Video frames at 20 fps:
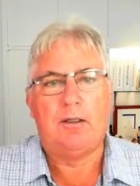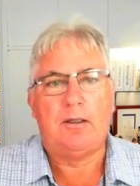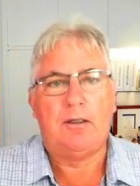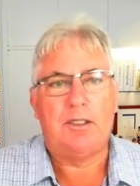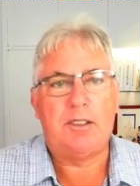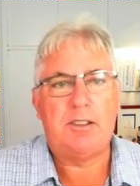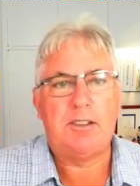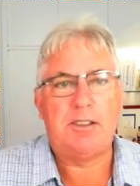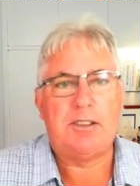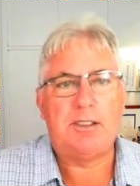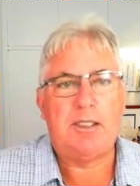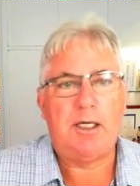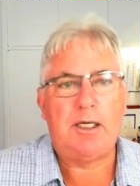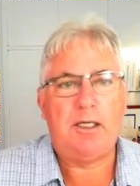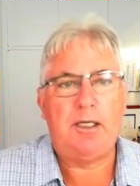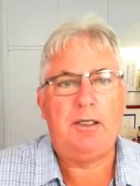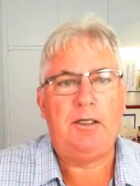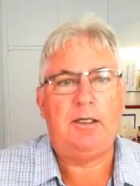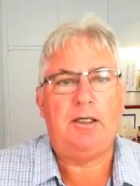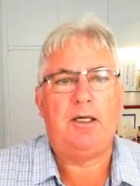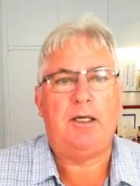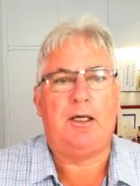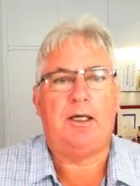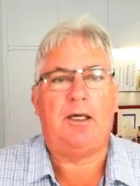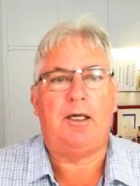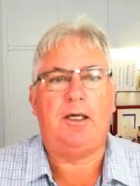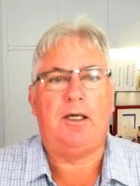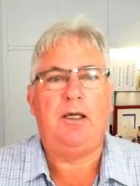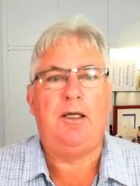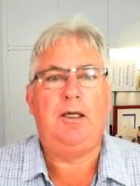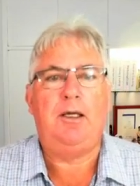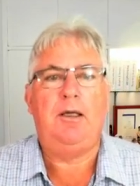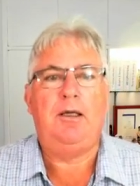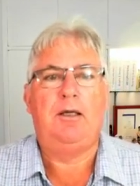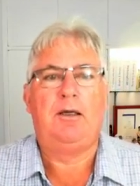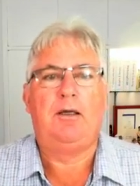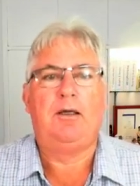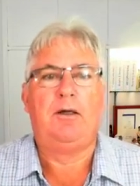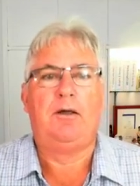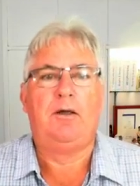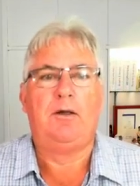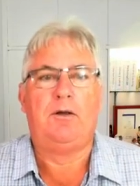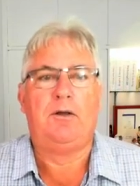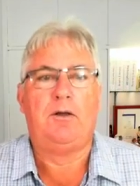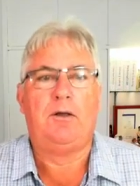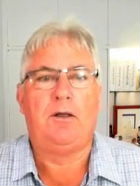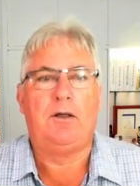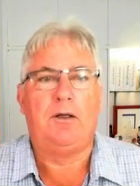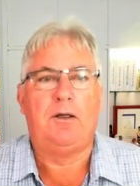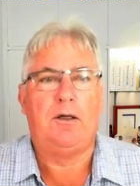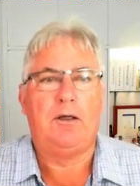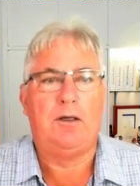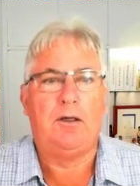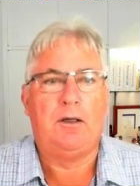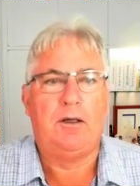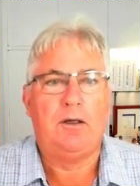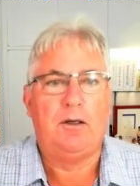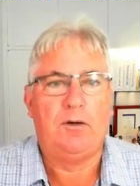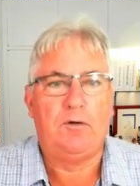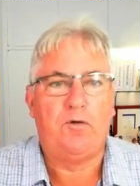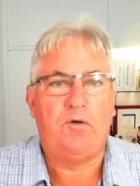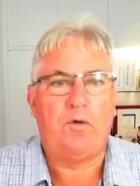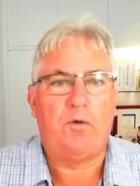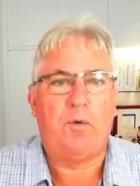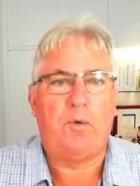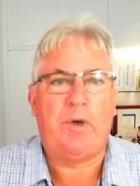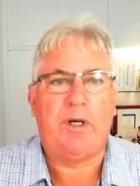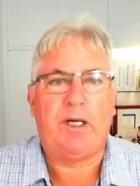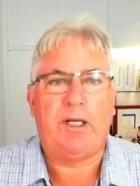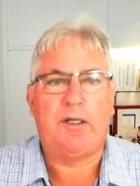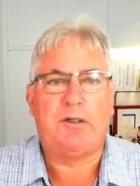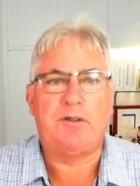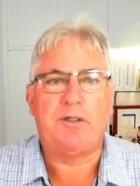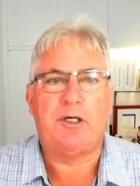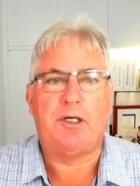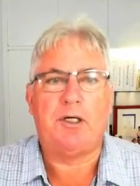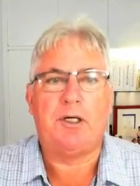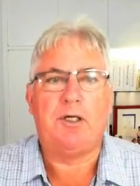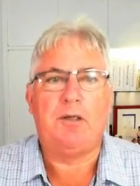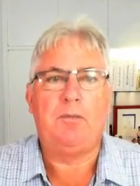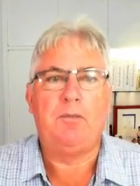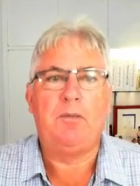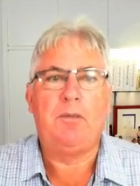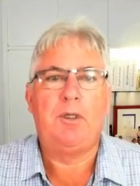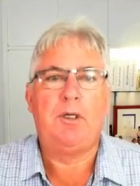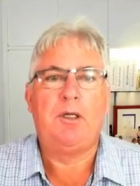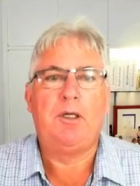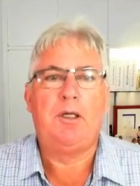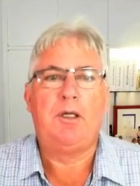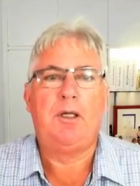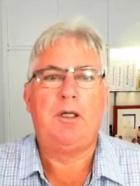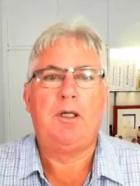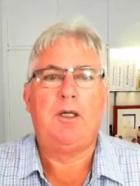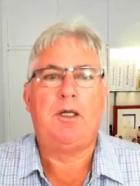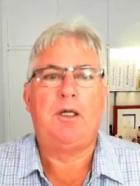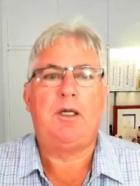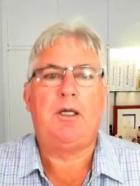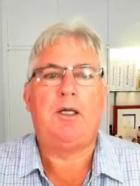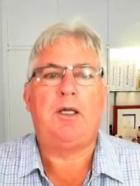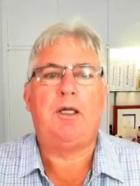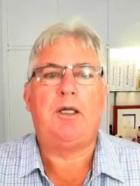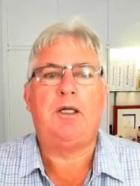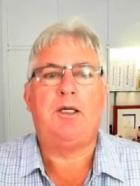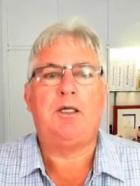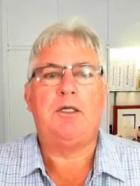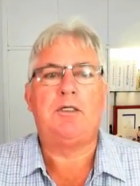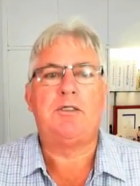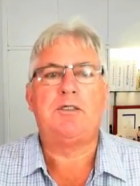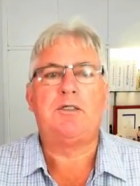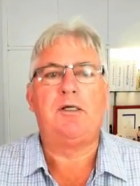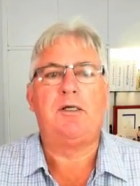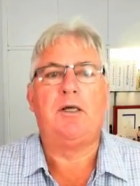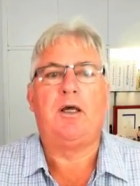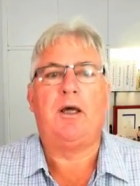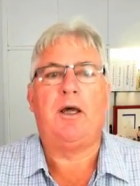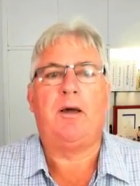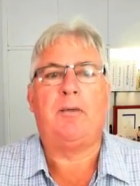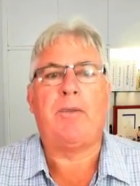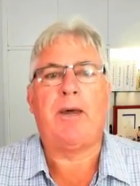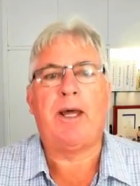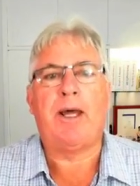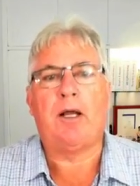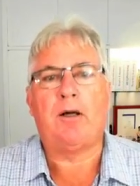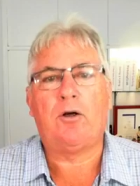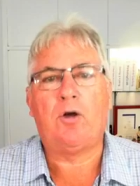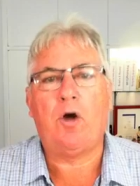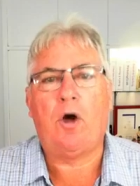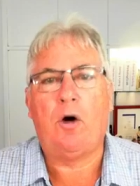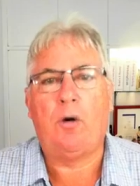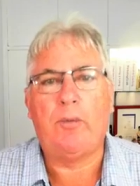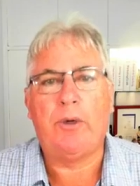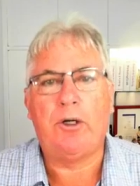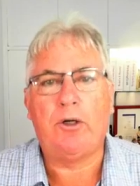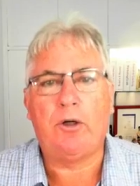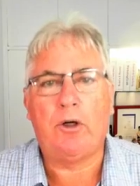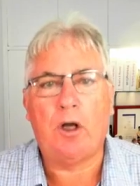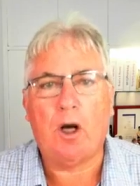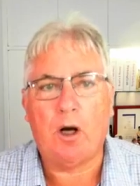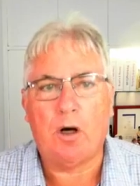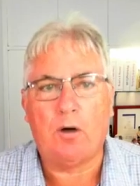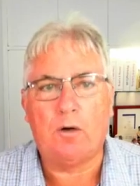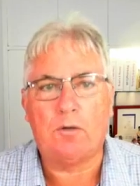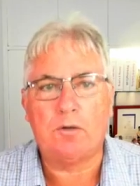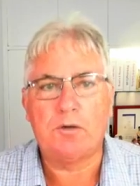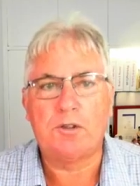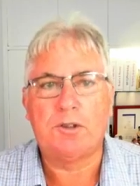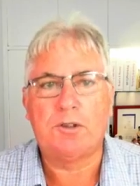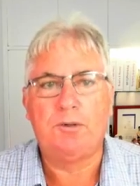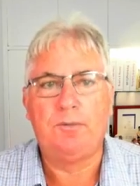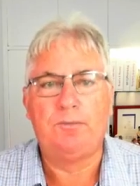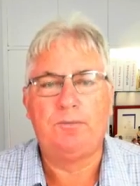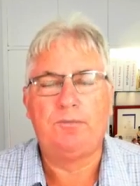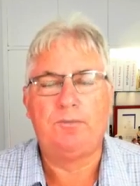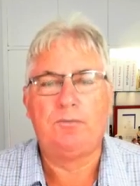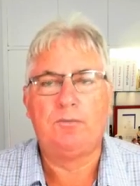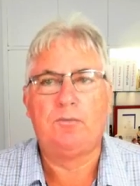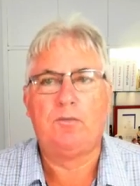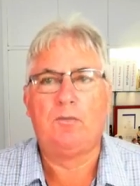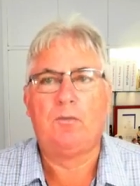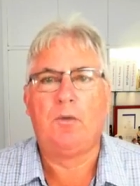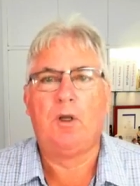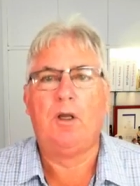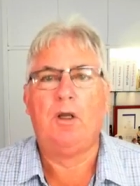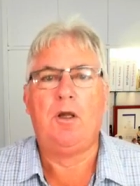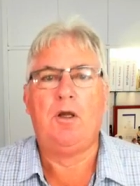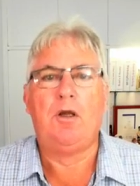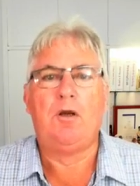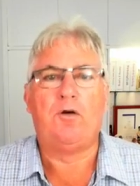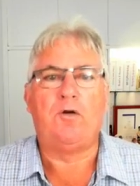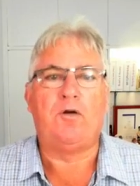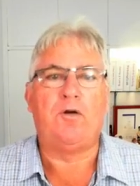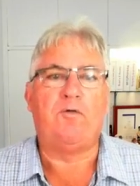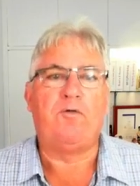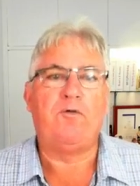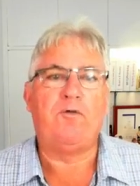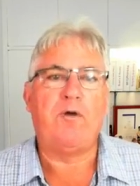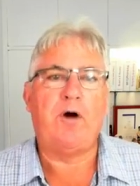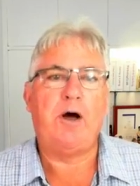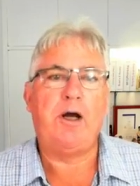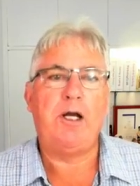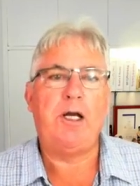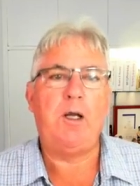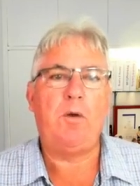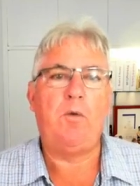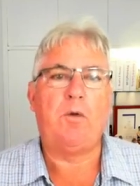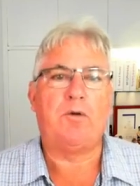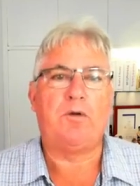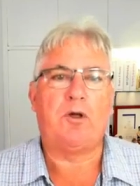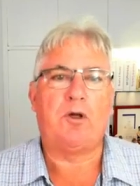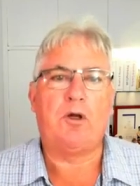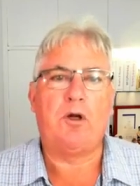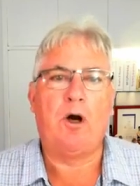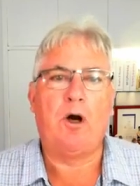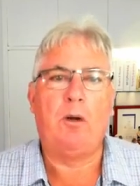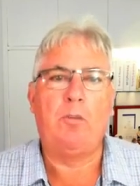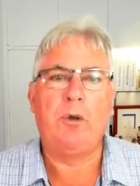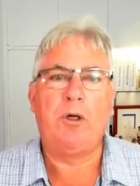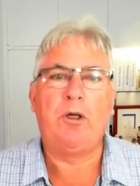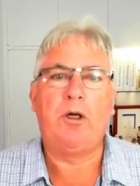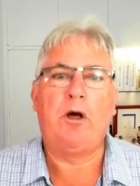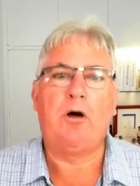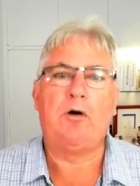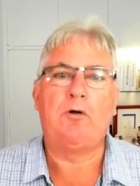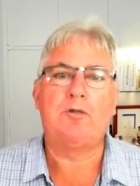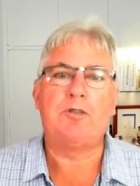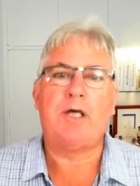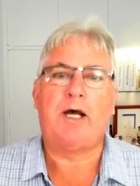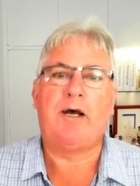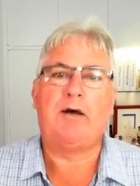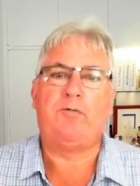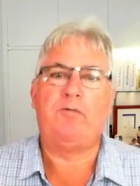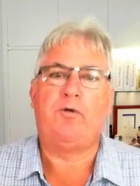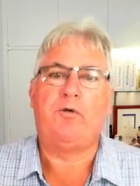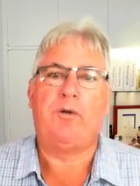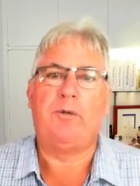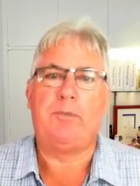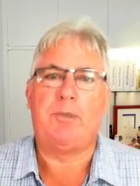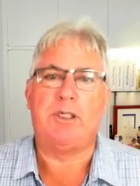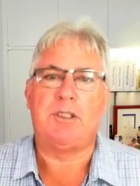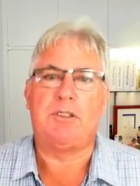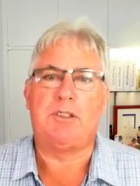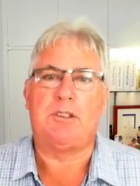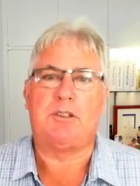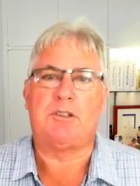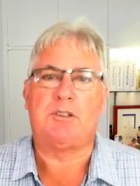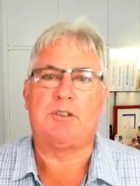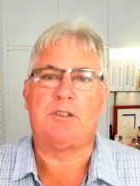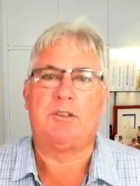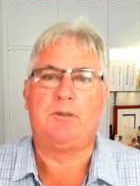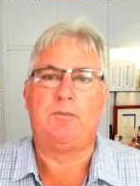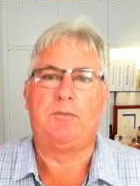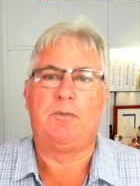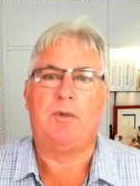The second key to a winning team is about common goals. Defining what the common goals are for the business.